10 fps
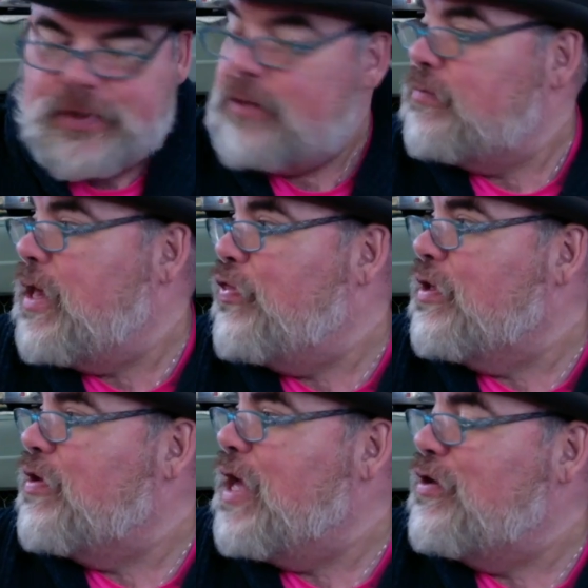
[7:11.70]
Nothing.
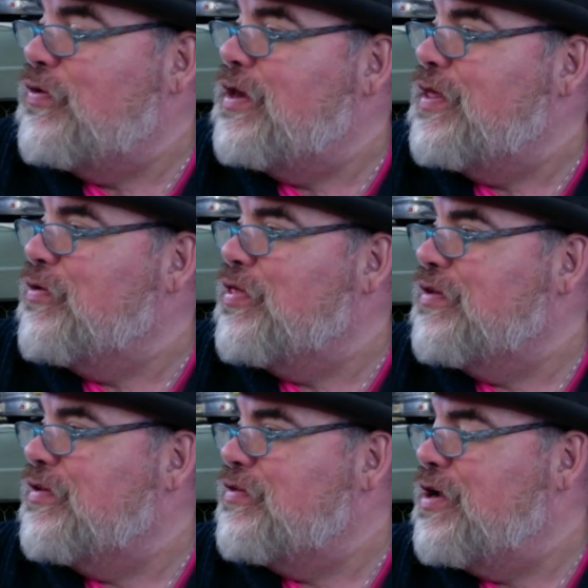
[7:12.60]
You can't do anything with
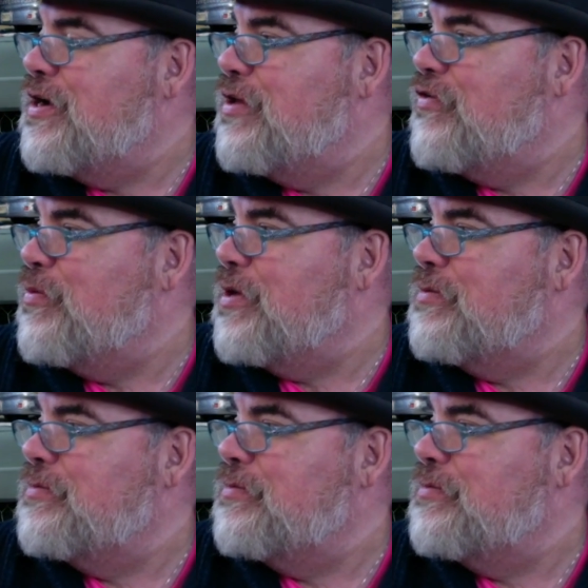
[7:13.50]
this. It's not an instrument.